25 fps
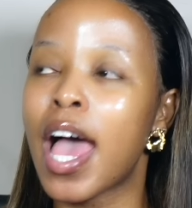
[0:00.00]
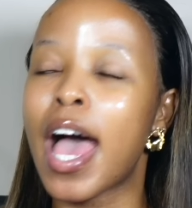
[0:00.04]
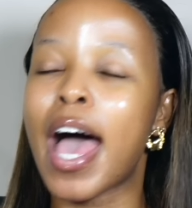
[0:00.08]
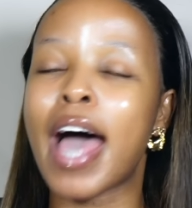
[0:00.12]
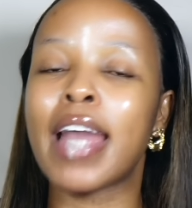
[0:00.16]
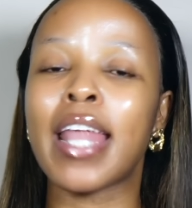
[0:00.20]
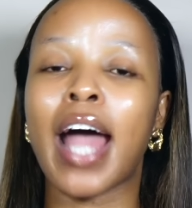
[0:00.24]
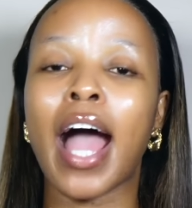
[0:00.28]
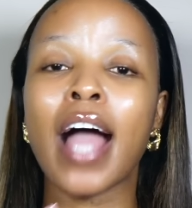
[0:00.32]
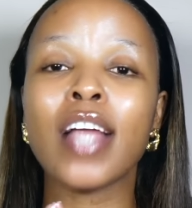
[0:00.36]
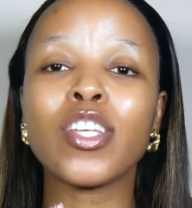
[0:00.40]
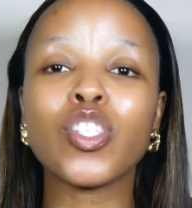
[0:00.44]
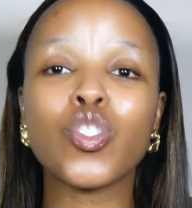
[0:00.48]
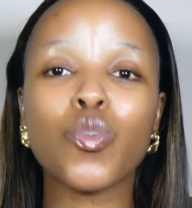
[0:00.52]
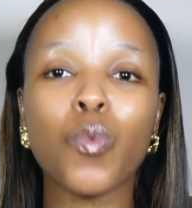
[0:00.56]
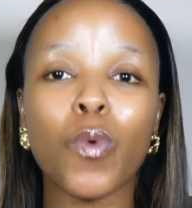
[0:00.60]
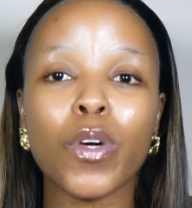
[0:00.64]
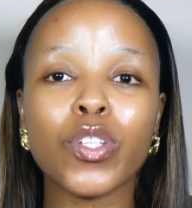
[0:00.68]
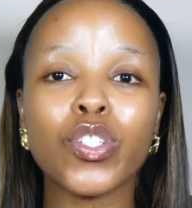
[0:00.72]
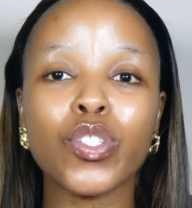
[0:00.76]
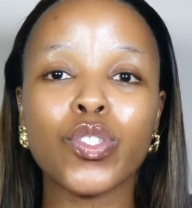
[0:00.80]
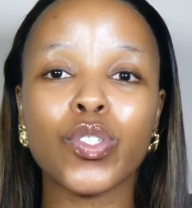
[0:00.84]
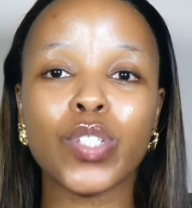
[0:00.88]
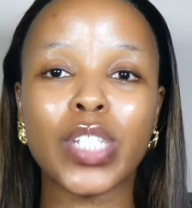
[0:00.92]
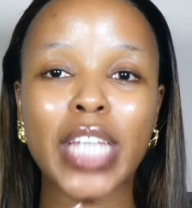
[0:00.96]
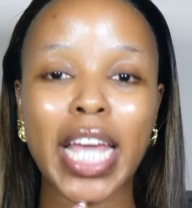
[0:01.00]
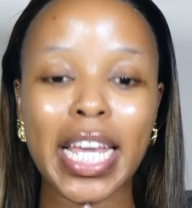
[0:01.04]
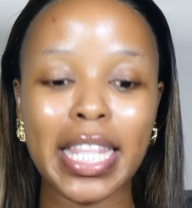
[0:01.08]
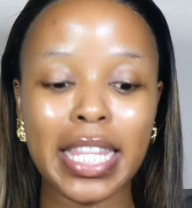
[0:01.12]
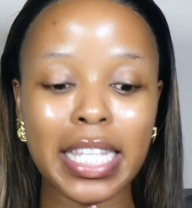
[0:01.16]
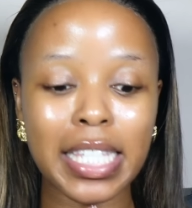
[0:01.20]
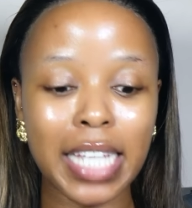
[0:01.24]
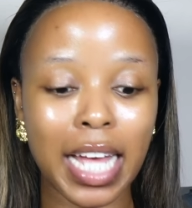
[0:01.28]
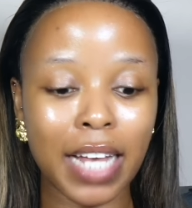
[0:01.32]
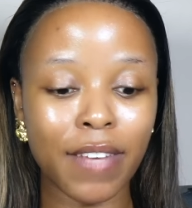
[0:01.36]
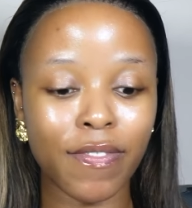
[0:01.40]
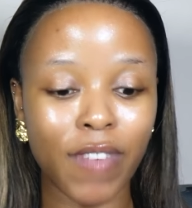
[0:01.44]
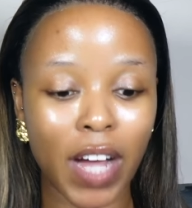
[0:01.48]
And I just want you to take
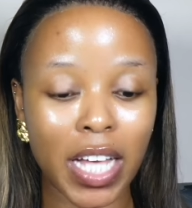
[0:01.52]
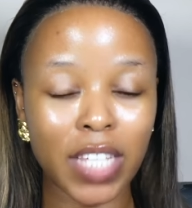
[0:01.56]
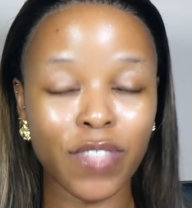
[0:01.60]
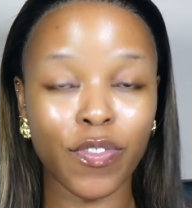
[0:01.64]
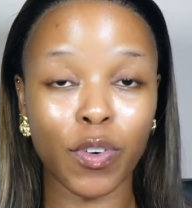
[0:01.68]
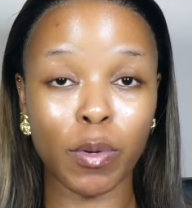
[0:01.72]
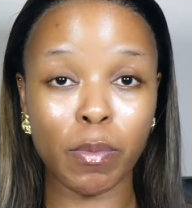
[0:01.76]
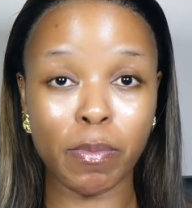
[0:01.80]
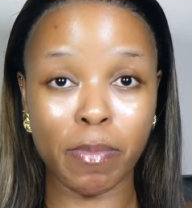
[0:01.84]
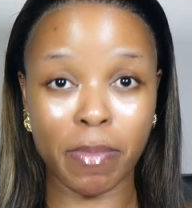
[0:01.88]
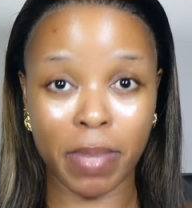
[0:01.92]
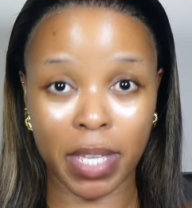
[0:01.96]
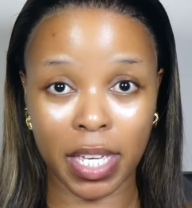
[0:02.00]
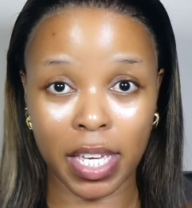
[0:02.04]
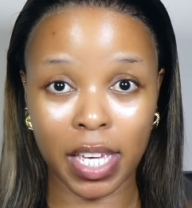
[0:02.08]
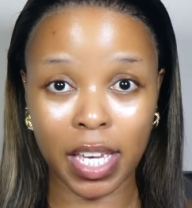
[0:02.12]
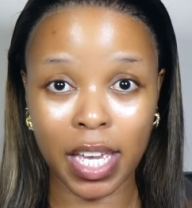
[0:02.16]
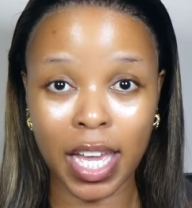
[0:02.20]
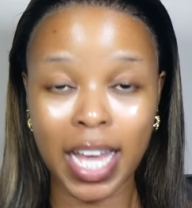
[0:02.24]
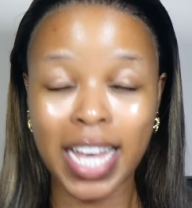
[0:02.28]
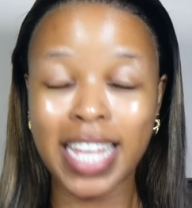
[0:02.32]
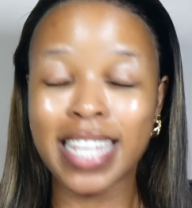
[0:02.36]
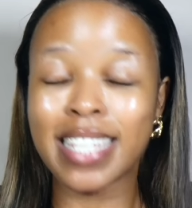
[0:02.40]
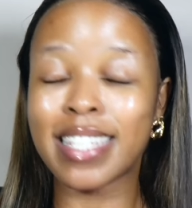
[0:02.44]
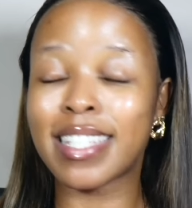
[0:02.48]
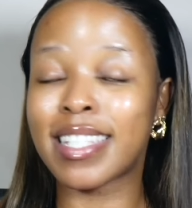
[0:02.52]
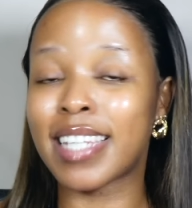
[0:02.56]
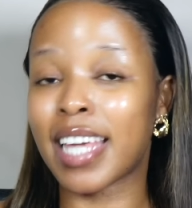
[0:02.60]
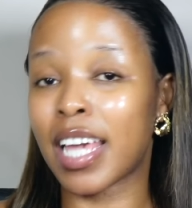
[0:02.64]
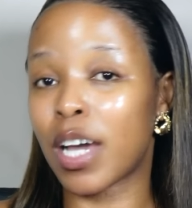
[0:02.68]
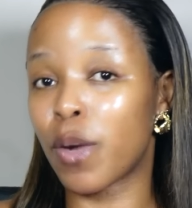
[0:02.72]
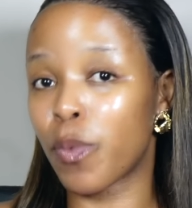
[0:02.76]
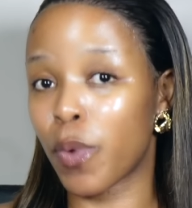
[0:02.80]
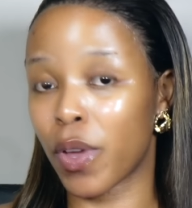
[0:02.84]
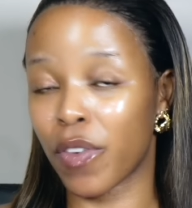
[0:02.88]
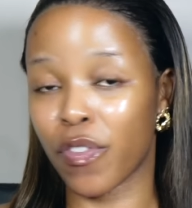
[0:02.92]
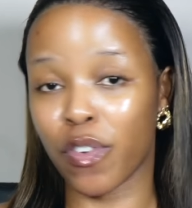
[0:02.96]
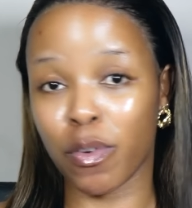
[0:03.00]
this advice from me. Stay
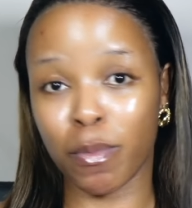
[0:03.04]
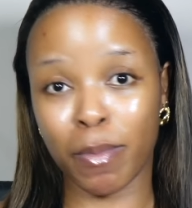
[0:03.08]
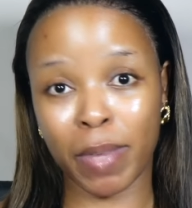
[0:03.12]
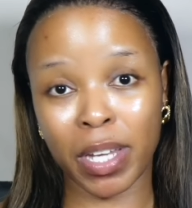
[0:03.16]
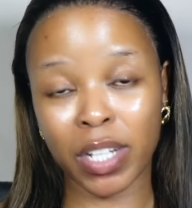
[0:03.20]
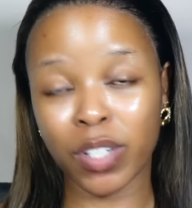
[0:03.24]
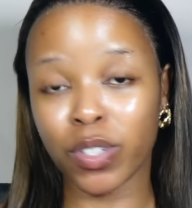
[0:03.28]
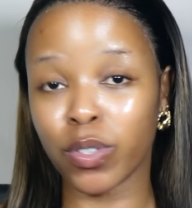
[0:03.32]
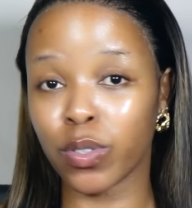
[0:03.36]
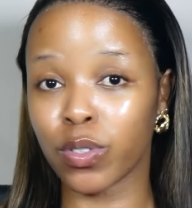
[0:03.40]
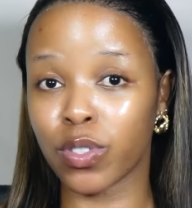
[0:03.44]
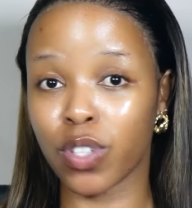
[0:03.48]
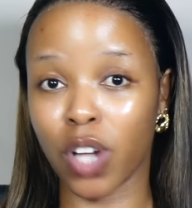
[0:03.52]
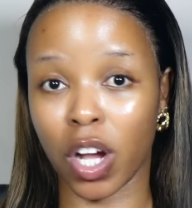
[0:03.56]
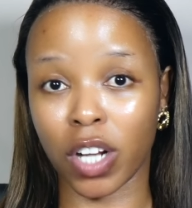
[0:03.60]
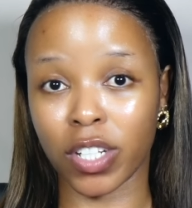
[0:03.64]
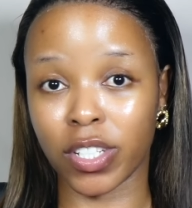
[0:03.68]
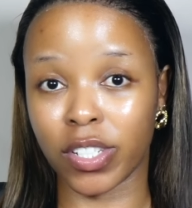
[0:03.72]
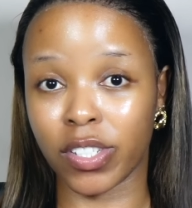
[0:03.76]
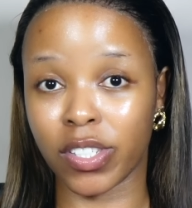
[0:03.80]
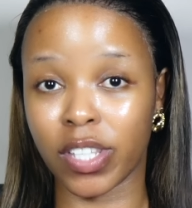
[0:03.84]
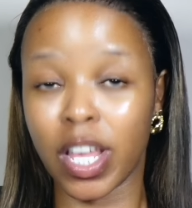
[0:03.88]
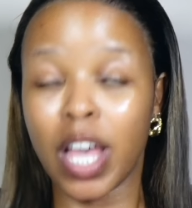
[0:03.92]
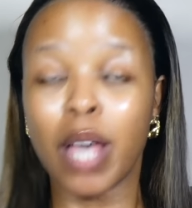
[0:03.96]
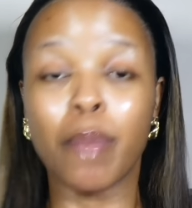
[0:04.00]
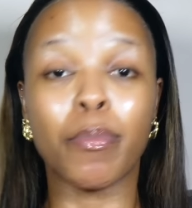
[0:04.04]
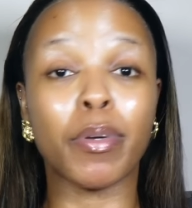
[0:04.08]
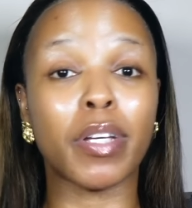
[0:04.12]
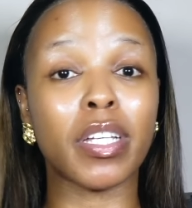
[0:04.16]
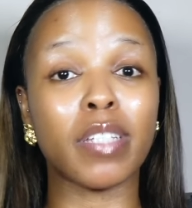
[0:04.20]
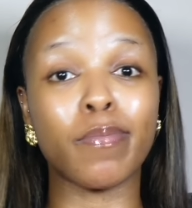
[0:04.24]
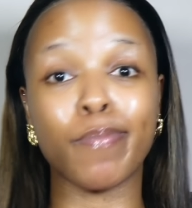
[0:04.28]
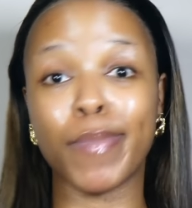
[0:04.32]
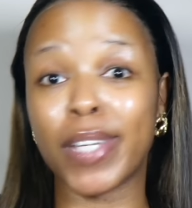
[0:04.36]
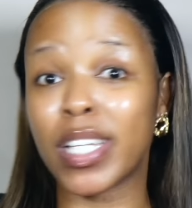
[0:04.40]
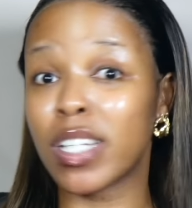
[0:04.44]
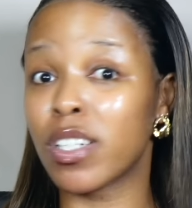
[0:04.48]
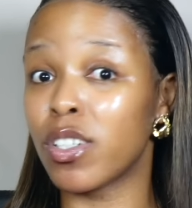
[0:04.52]
away from medical doctors, because
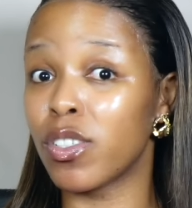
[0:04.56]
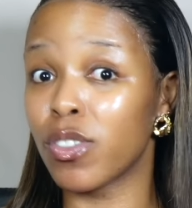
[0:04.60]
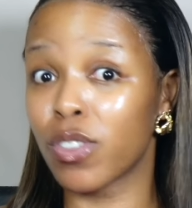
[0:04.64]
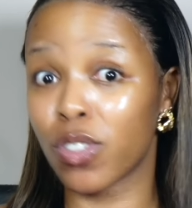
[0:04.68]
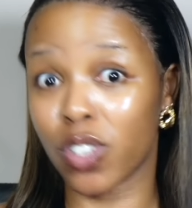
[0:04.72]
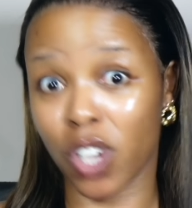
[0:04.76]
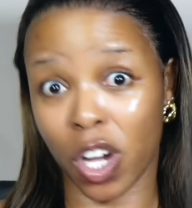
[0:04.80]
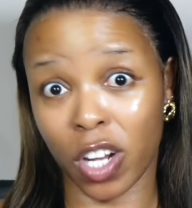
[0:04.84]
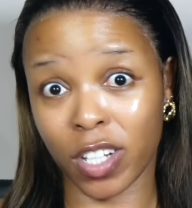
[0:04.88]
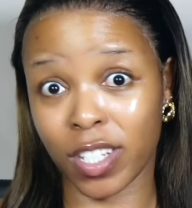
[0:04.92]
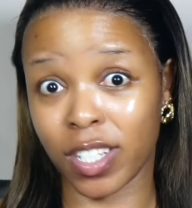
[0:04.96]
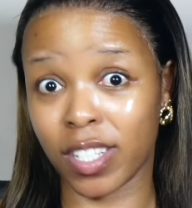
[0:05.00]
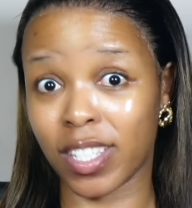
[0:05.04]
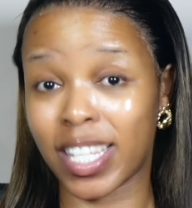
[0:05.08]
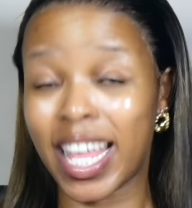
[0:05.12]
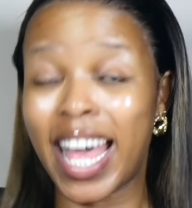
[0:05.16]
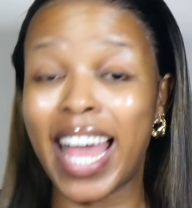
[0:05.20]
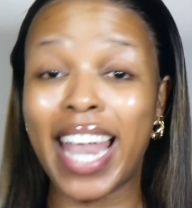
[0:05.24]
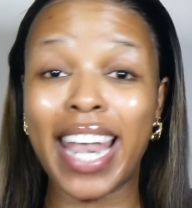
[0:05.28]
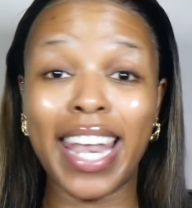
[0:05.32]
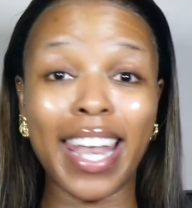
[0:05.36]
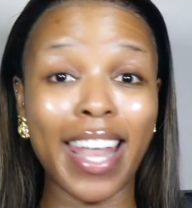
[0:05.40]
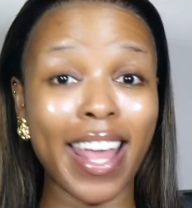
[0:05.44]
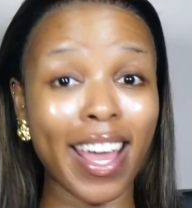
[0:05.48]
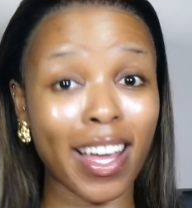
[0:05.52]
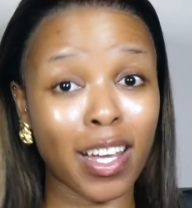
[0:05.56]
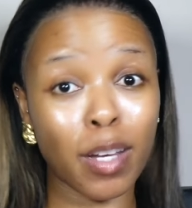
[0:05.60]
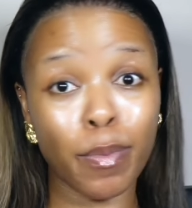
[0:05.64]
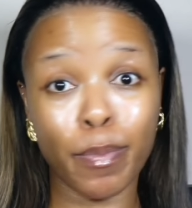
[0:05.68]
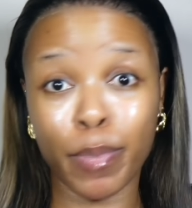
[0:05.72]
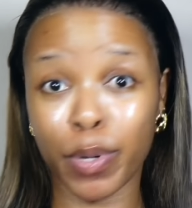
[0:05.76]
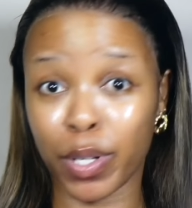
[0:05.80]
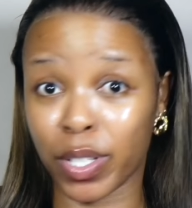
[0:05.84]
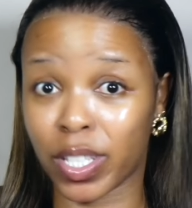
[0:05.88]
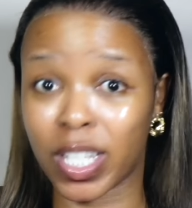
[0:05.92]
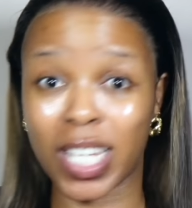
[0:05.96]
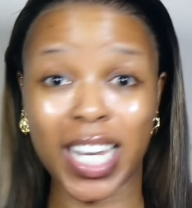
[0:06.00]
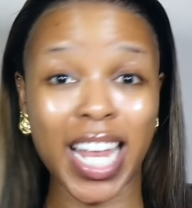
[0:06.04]
medical doctors lack
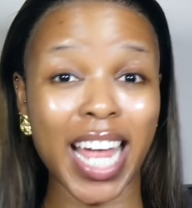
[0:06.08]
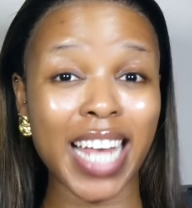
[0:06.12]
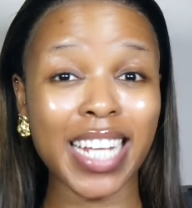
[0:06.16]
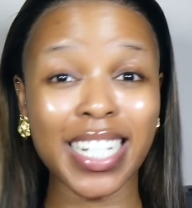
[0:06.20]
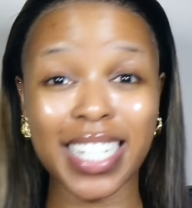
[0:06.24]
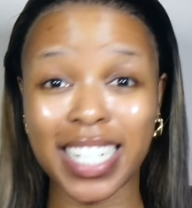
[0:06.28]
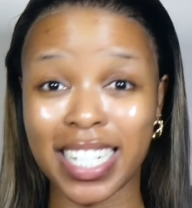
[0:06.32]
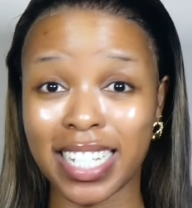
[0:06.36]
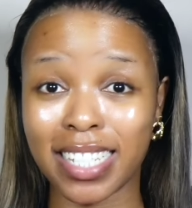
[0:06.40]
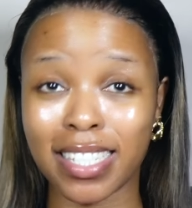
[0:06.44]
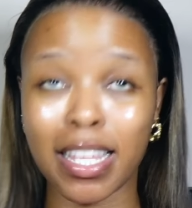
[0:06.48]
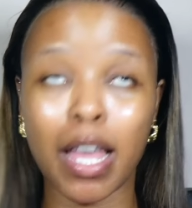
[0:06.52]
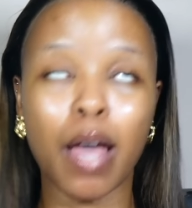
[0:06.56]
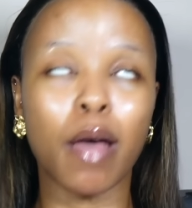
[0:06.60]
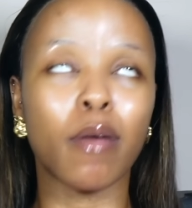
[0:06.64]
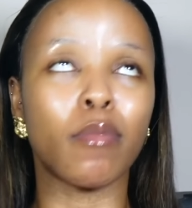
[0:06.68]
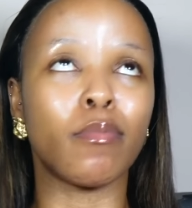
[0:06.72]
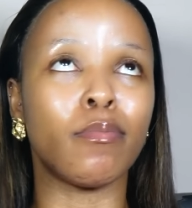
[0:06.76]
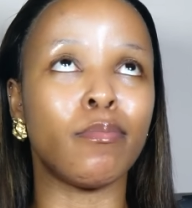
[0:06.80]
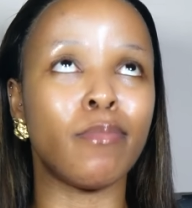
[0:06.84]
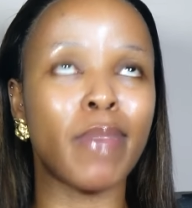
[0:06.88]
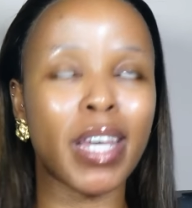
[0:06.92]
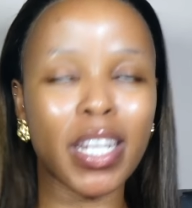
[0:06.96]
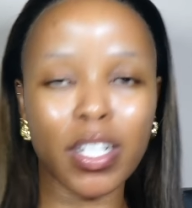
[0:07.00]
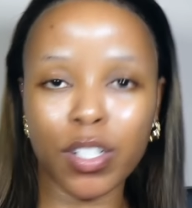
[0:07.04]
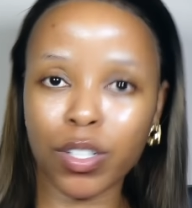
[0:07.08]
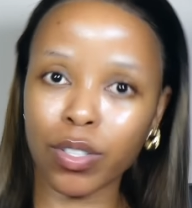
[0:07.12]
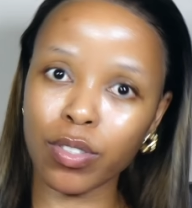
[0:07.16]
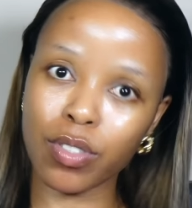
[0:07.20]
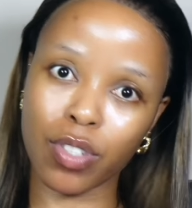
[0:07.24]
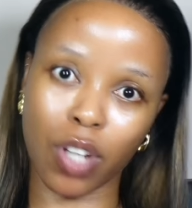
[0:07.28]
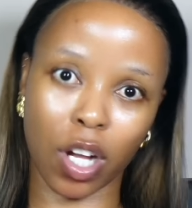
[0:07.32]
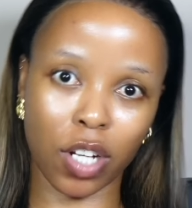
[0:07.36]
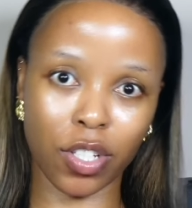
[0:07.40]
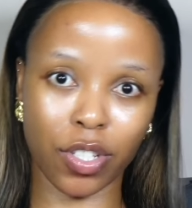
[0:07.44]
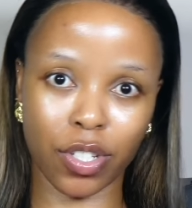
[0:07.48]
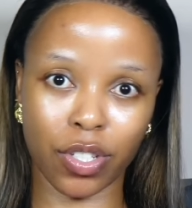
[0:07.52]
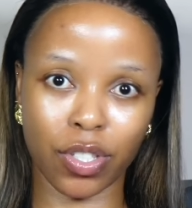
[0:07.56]
personalities. Medical
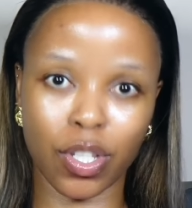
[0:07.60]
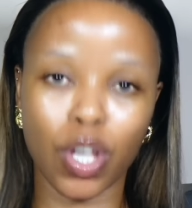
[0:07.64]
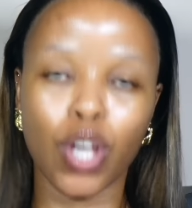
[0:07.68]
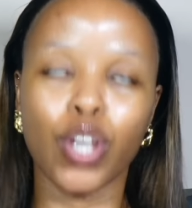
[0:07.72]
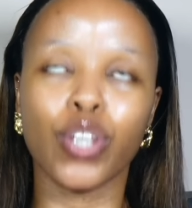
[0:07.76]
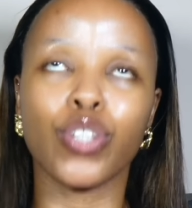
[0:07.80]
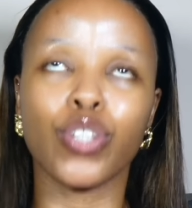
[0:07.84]
doctors